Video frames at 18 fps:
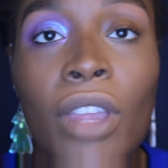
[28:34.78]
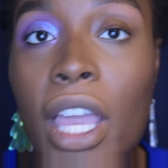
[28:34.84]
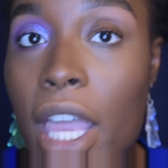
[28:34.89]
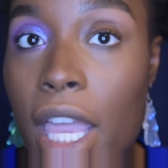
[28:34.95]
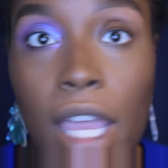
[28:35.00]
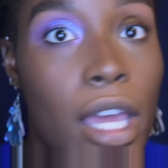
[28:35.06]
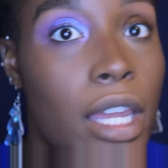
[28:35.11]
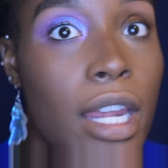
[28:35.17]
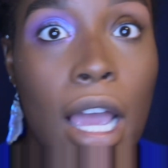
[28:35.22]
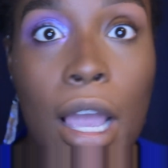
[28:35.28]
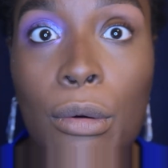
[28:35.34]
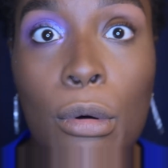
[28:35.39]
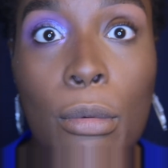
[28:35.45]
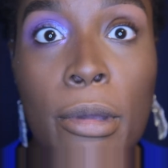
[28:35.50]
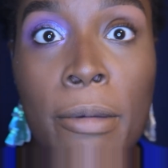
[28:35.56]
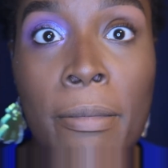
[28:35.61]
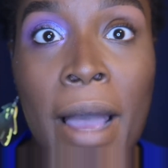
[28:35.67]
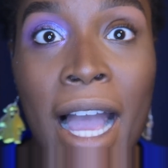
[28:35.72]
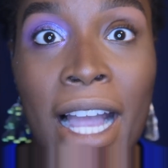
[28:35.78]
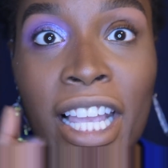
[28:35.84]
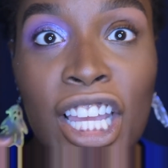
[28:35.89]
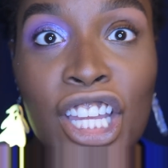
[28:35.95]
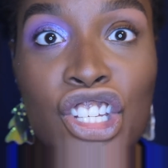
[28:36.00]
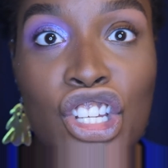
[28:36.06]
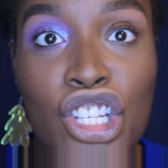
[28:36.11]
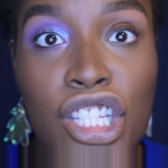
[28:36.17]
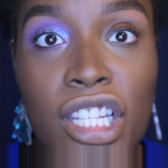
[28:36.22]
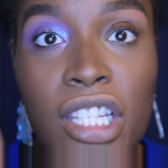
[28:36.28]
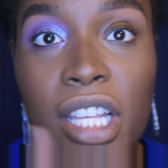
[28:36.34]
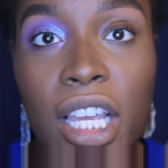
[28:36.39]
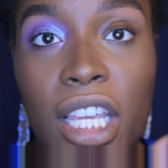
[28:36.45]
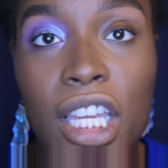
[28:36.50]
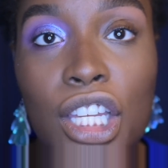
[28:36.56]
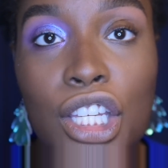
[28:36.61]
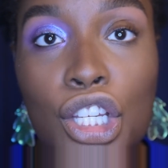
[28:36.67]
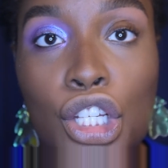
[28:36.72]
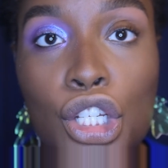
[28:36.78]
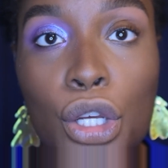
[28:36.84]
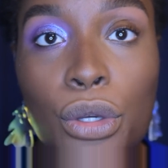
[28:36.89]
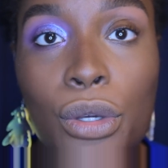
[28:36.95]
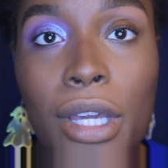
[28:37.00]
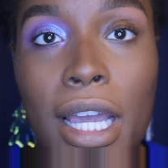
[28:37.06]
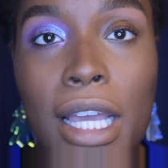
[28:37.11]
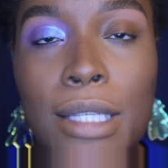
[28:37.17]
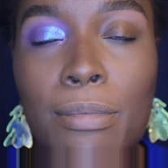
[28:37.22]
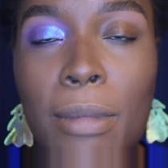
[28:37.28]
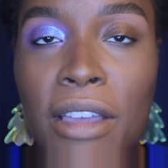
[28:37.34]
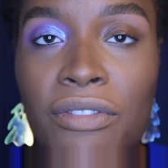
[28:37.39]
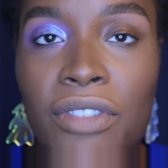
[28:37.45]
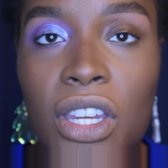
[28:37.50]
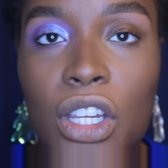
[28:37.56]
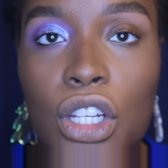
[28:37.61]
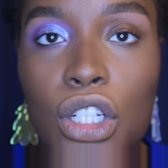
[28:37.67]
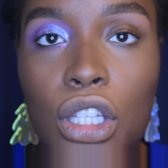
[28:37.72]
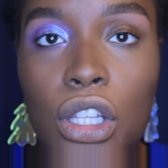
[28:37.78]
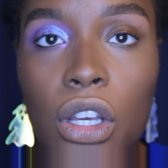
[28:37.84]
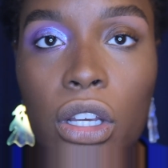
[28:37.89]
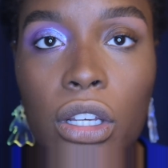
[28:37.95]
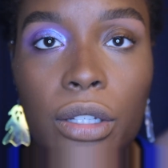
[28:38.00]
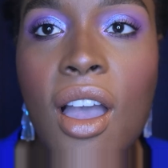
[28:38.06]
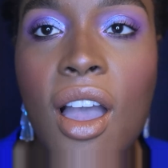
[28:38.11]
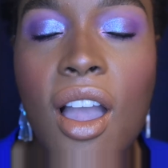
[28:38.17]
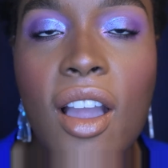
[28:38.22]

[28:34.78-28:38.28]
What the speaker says: and I will be back in just a second to show you guys my finished look.